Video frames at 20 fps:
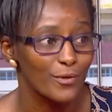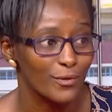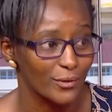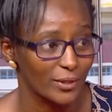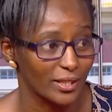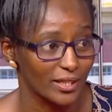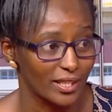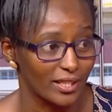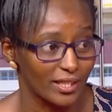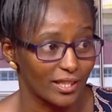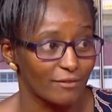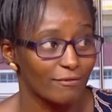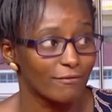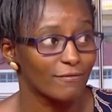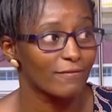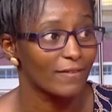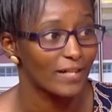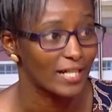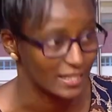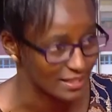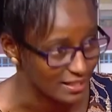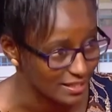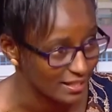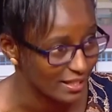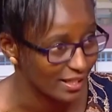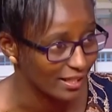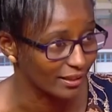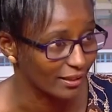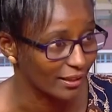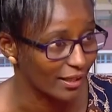3 that I first
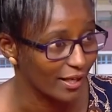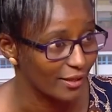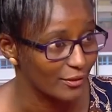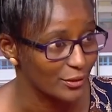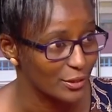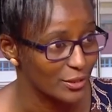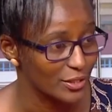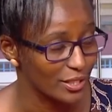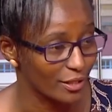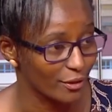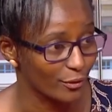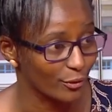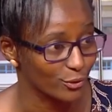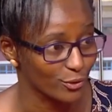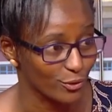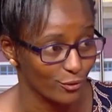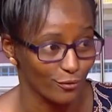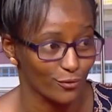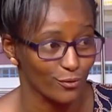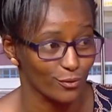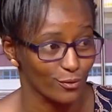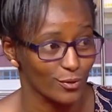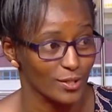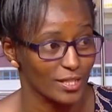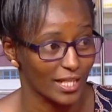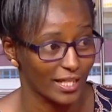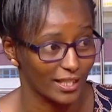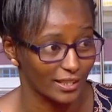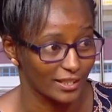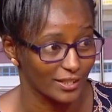encouraged the thoughts of
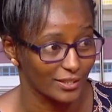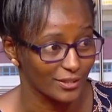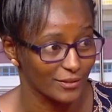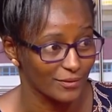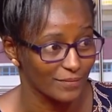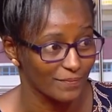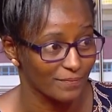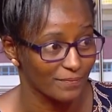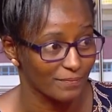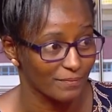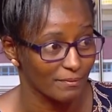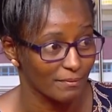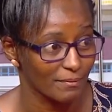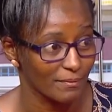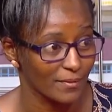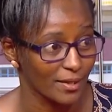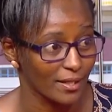suicide. Wow.